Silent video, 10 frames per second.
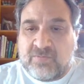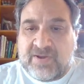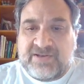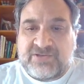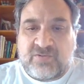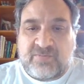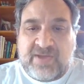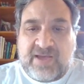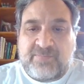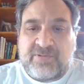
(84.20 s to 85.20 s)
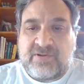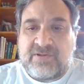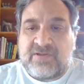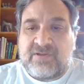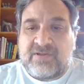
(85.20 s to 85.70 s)
right into our map,
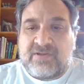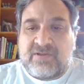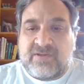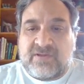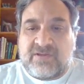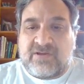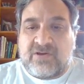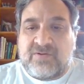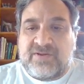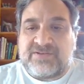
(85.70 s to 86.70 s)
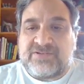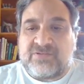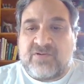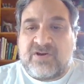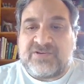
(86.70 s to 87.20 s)
go
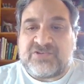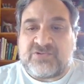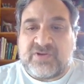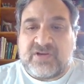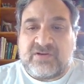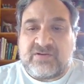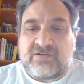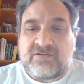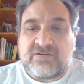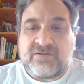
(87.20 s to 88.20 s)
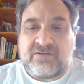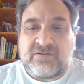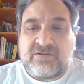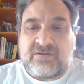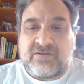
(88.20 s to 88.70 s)
into Austria,
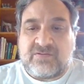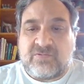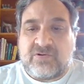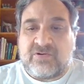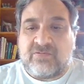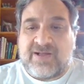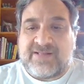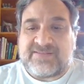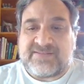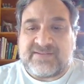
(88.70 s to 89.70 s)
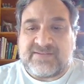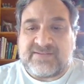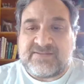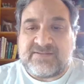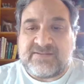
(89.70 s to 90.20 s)
where Graz
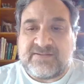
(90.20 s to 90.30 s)
is.